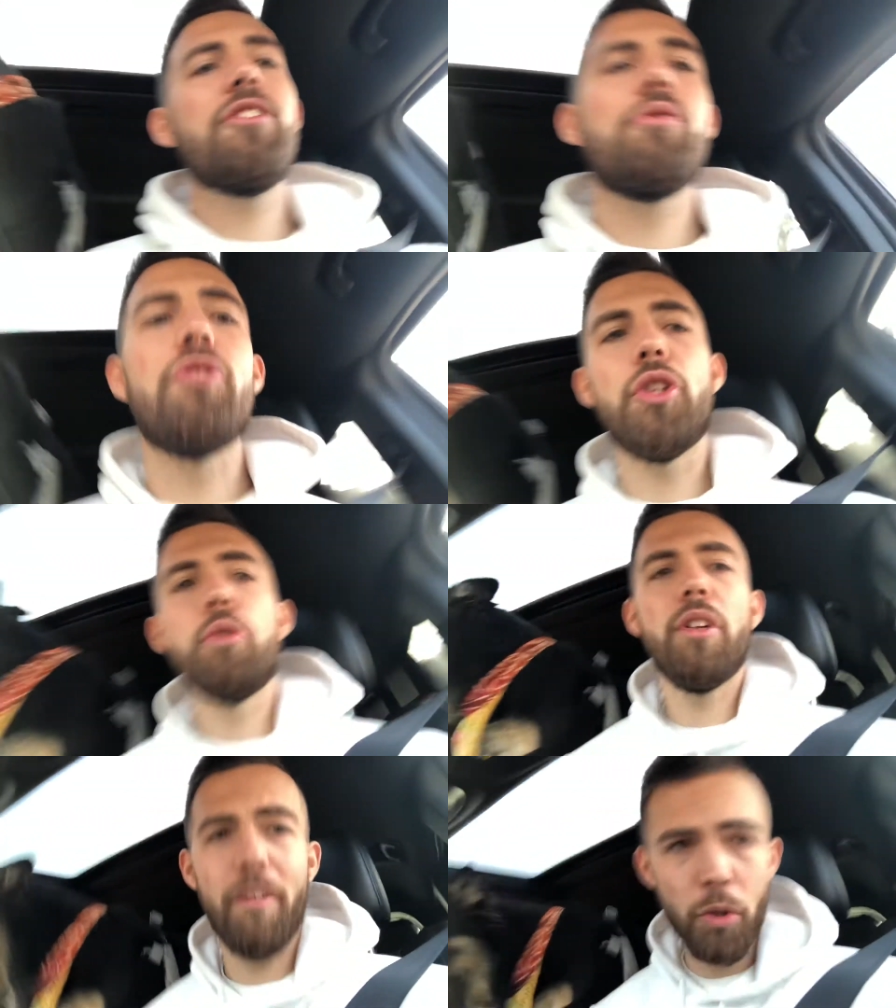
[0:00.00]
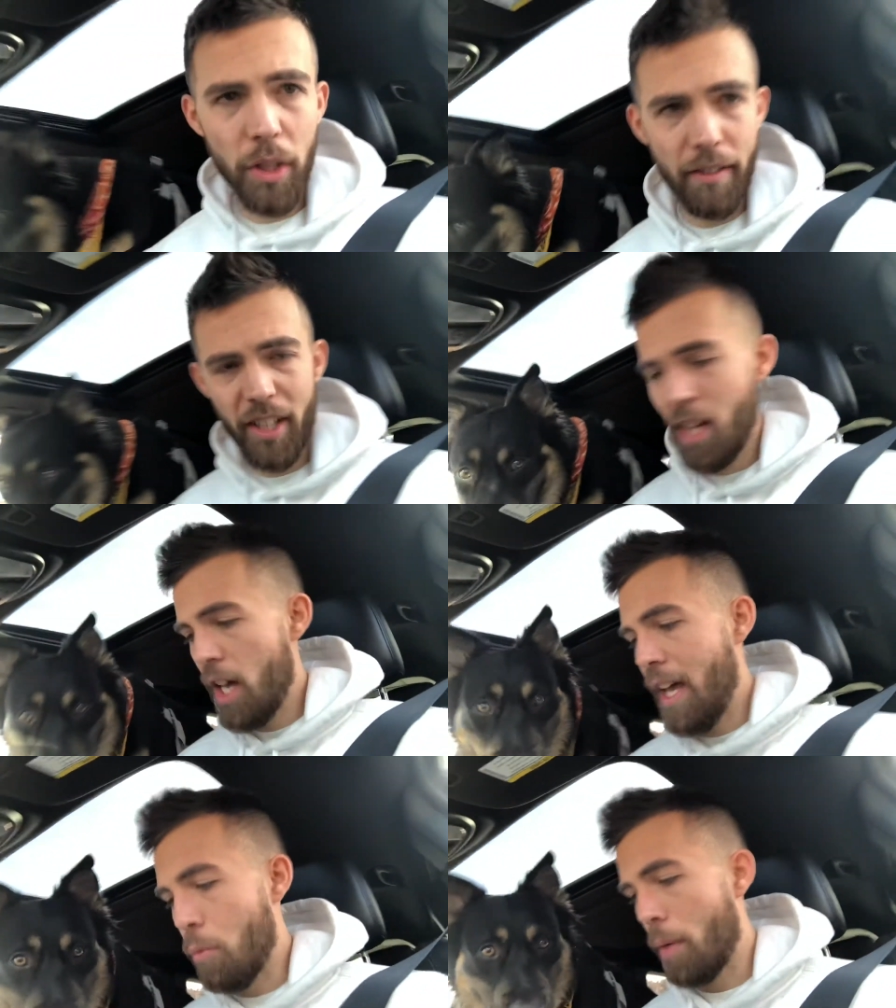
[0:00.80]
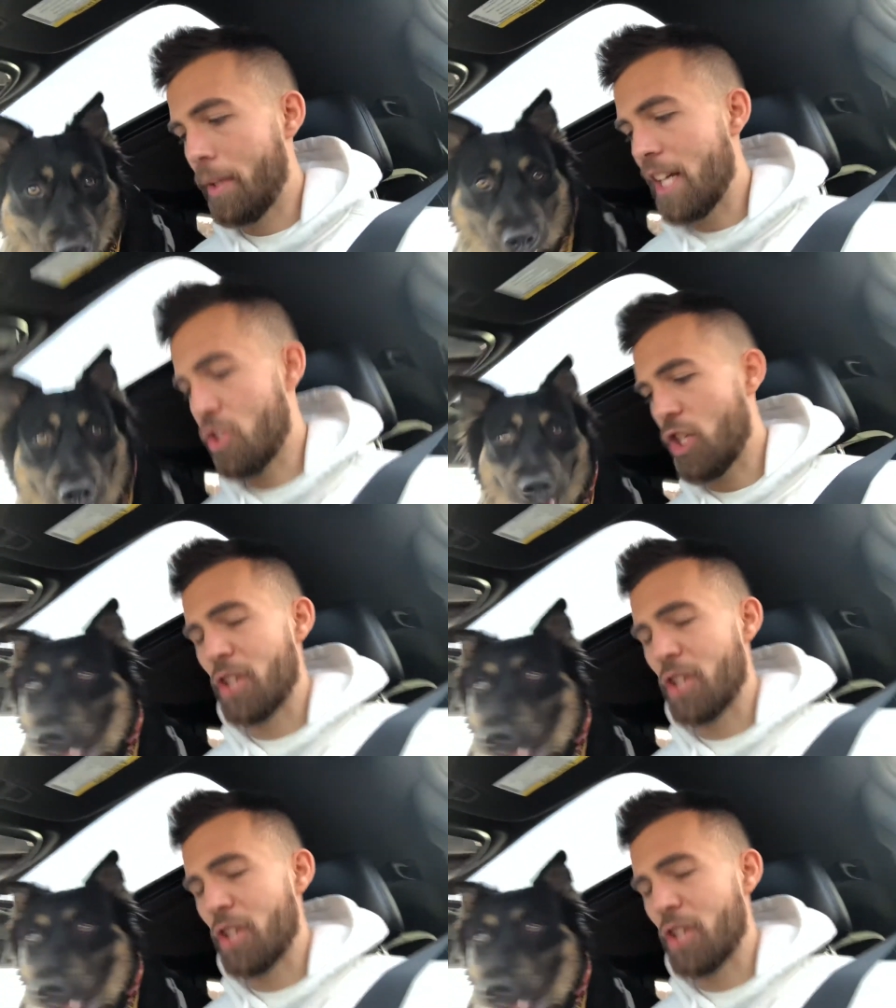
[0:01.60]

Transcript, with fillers: you do, if you live in one place, you're not